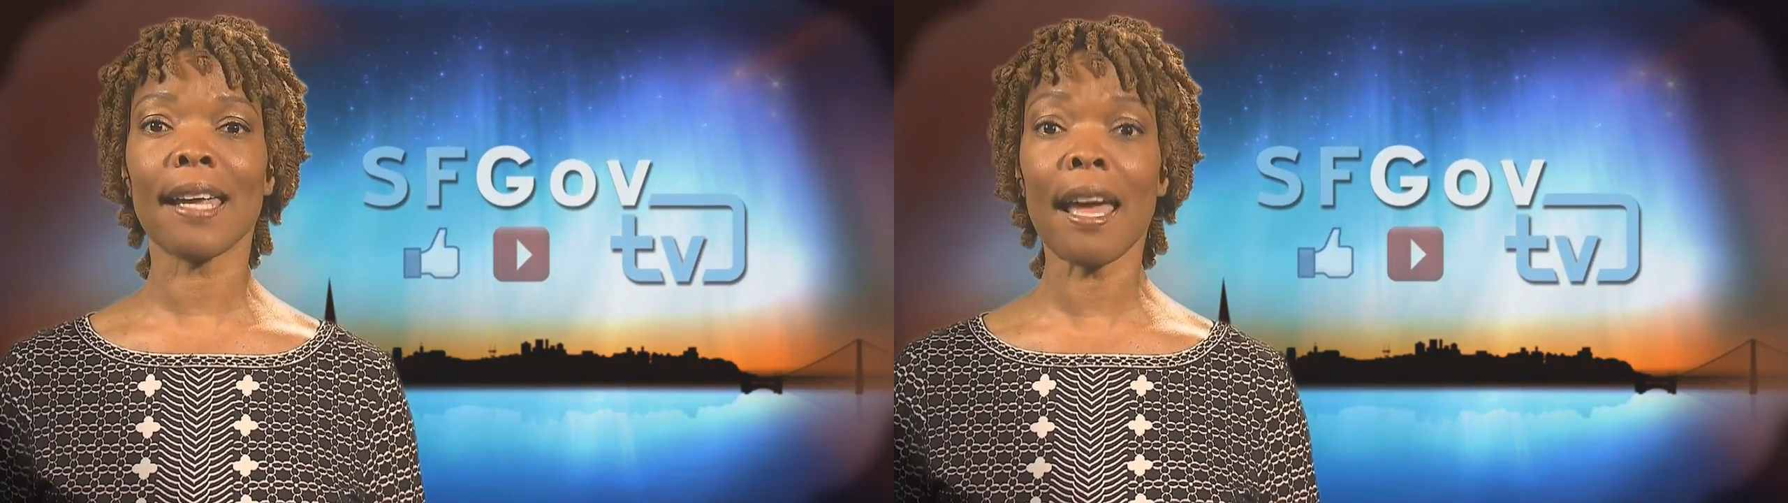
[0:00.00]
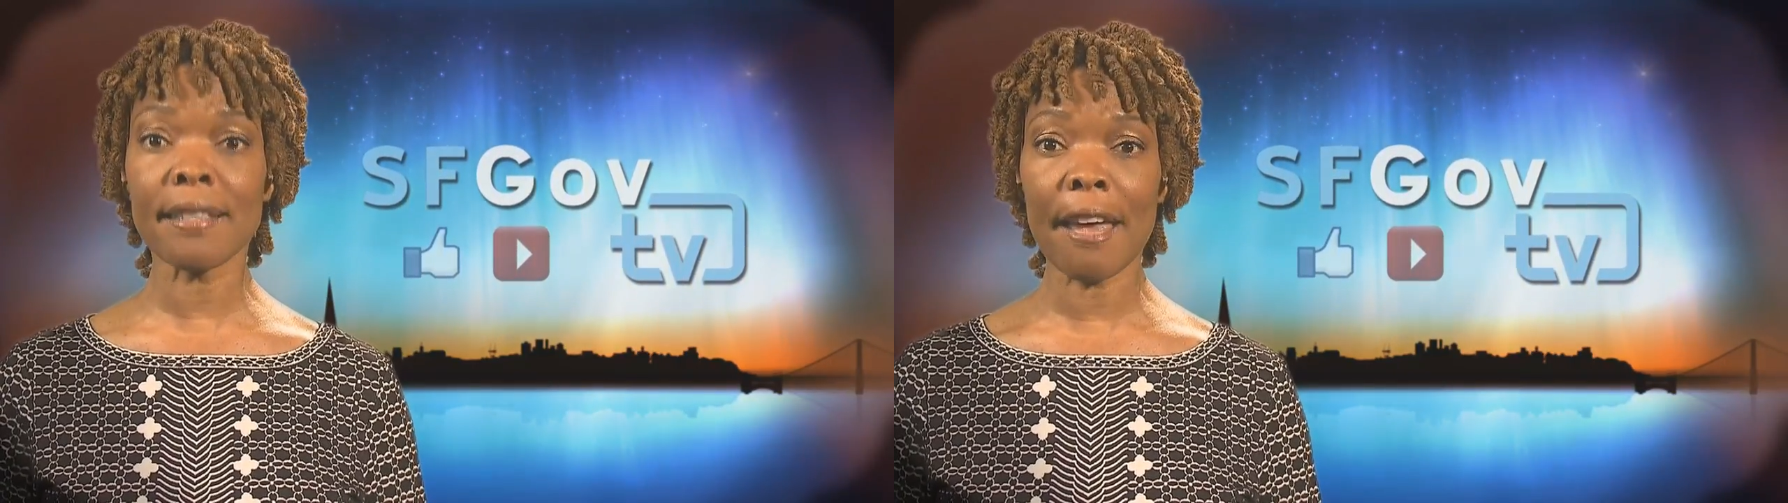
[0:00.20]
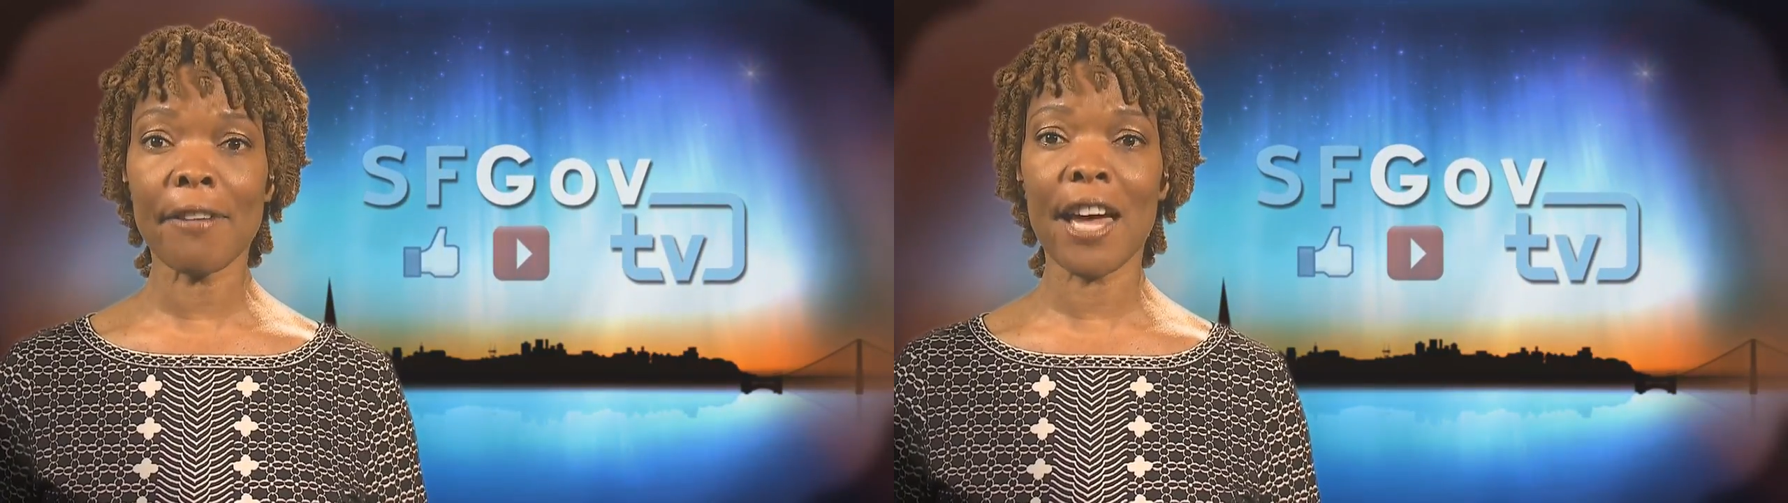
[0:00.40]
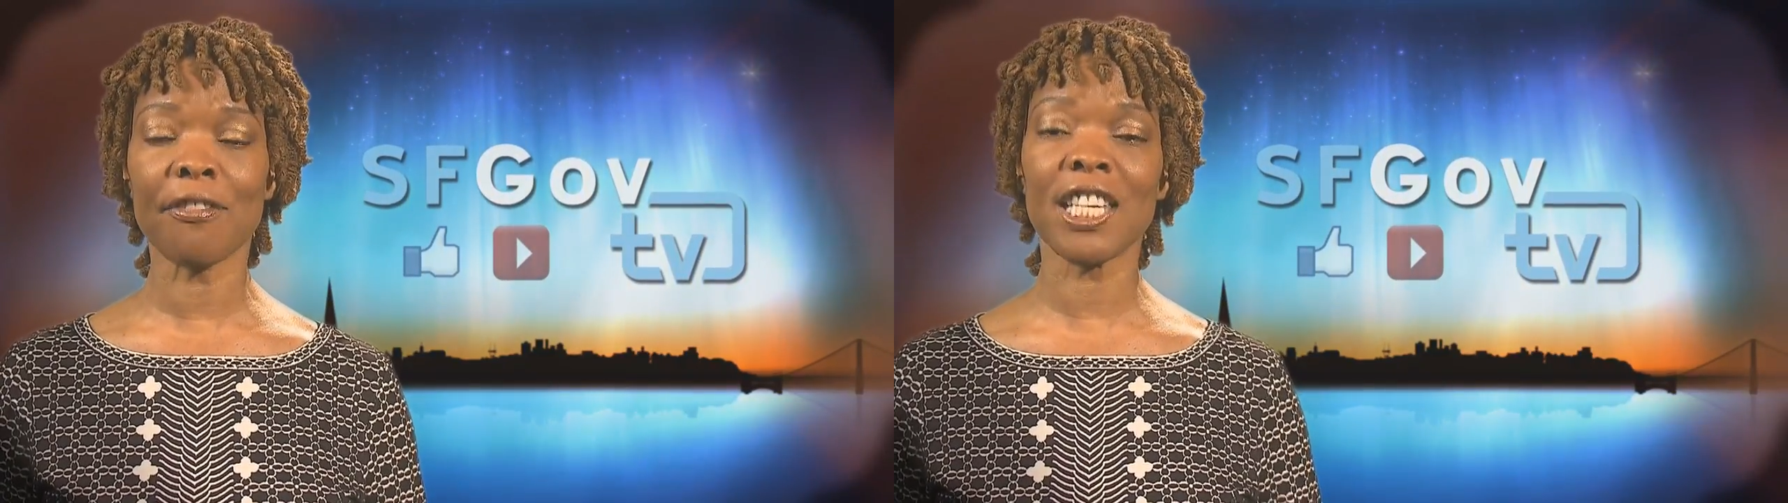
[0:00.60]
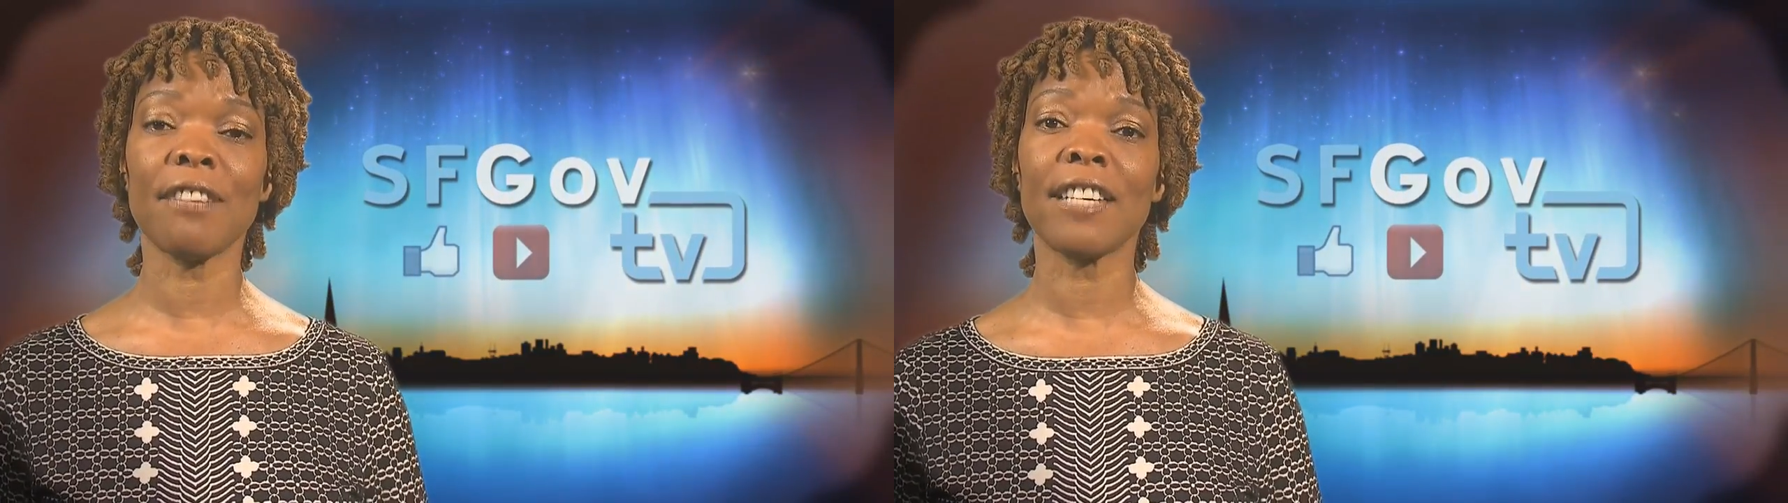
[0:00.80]

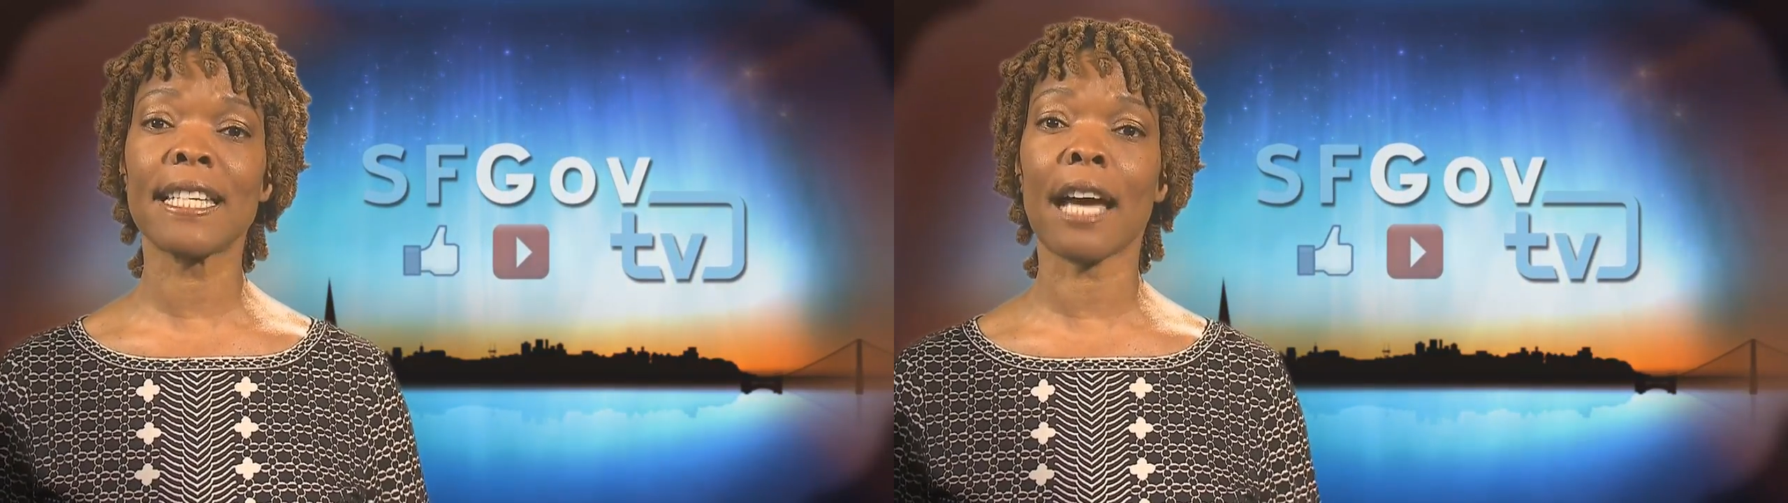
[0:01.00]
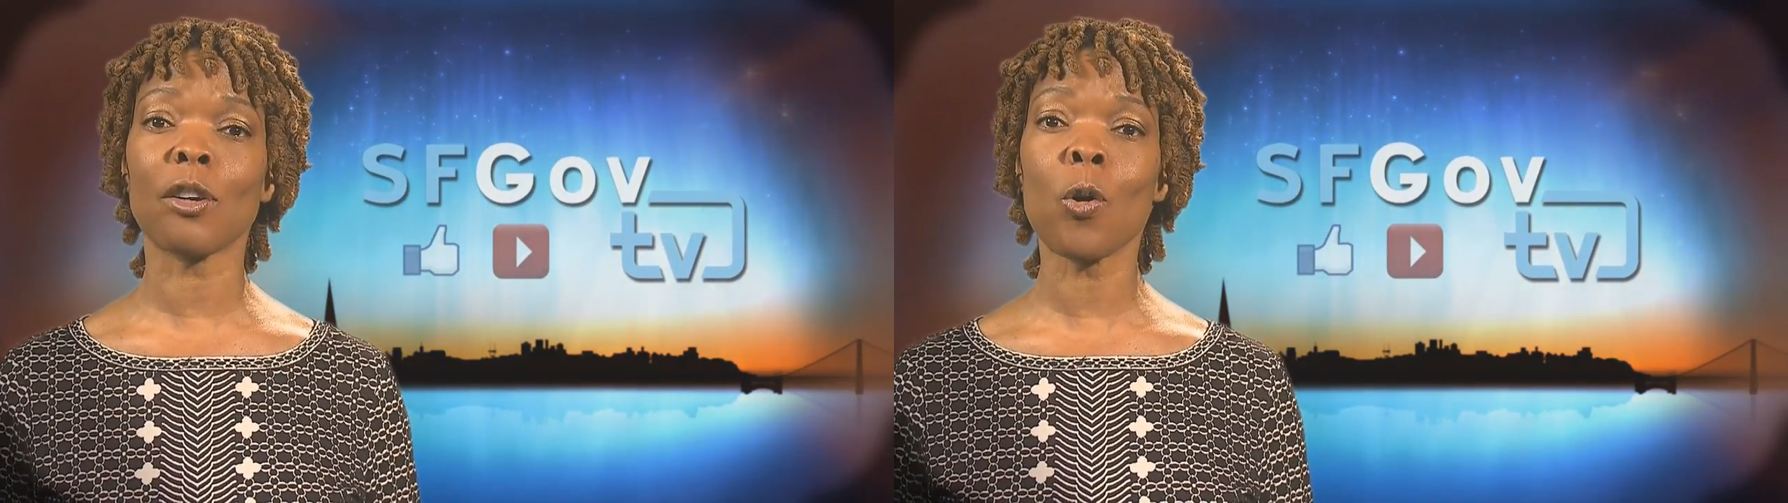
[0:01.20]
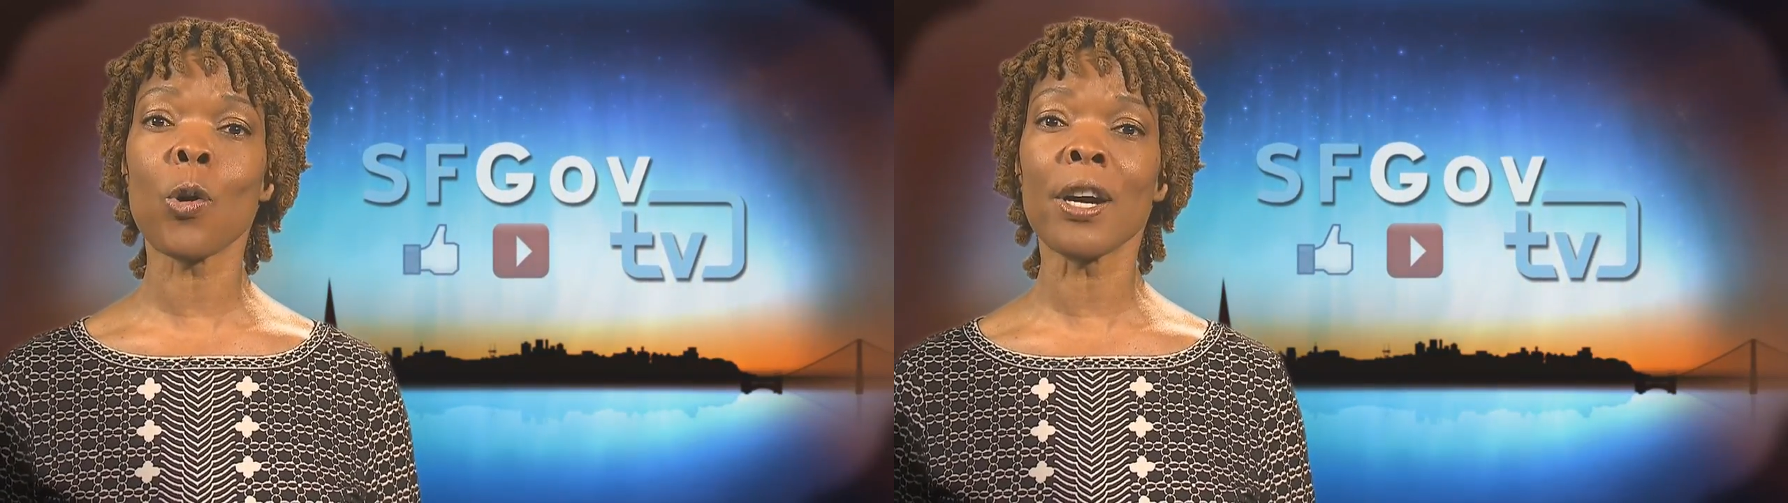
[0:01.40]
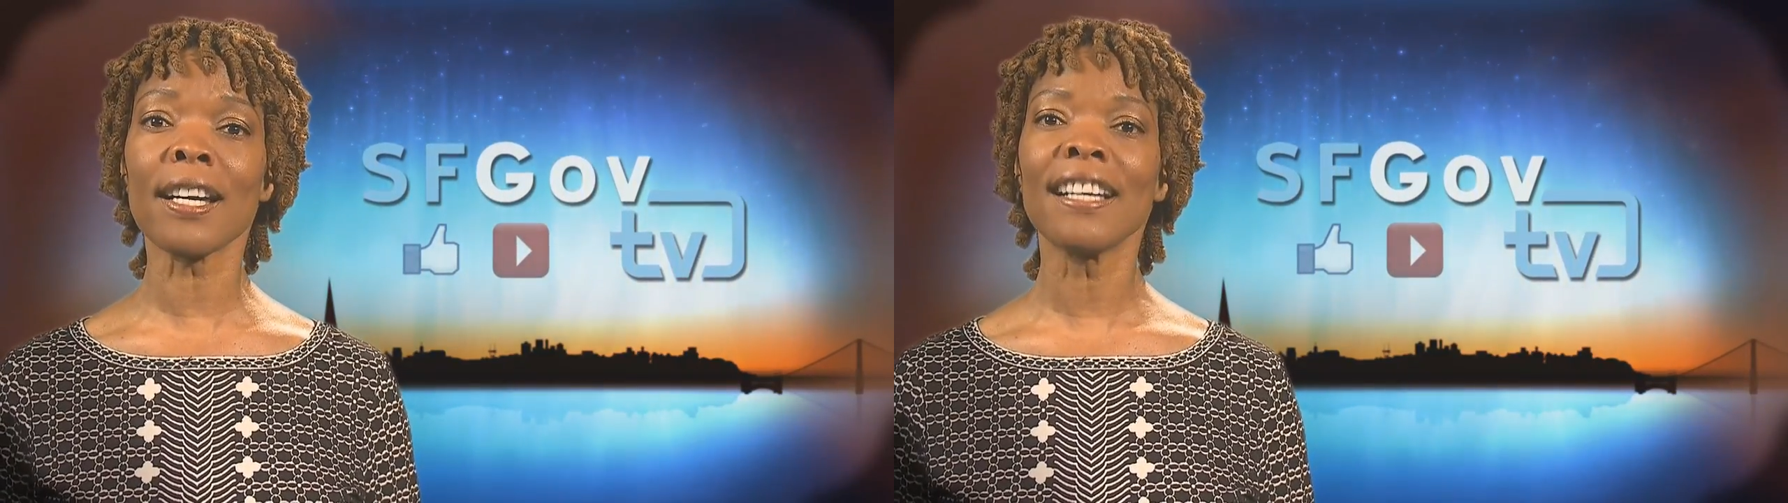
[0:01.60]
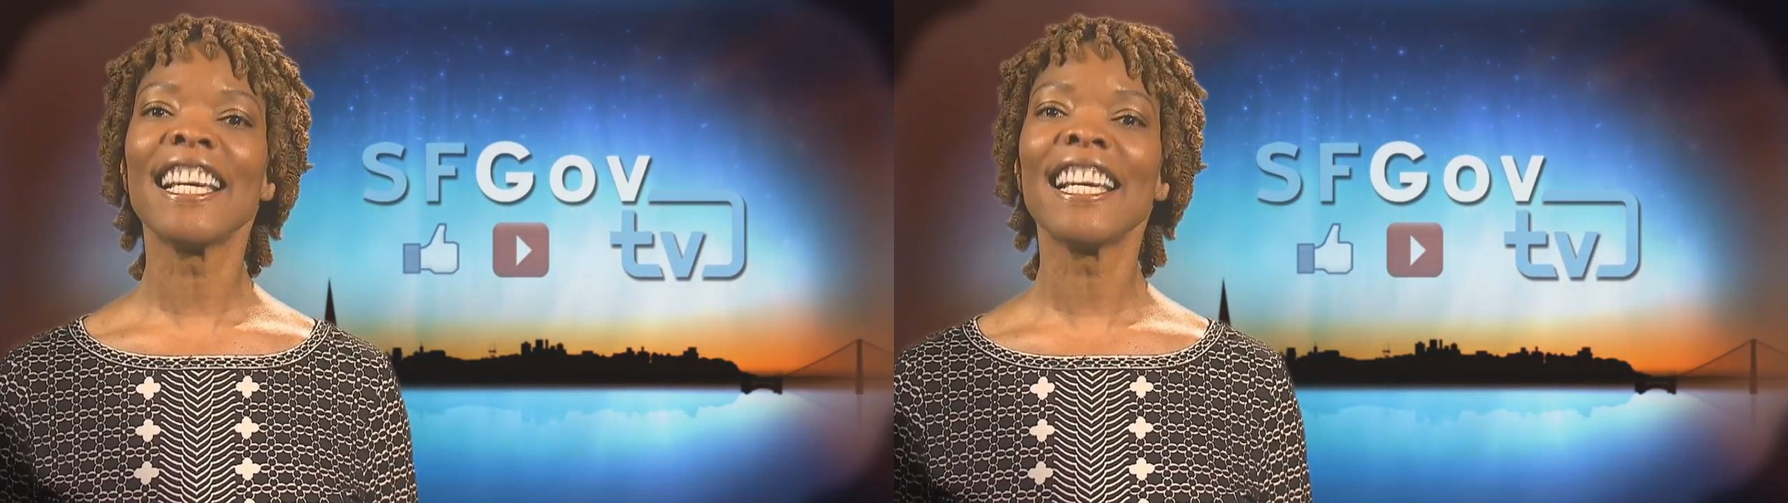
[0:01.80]
sfgovtv.org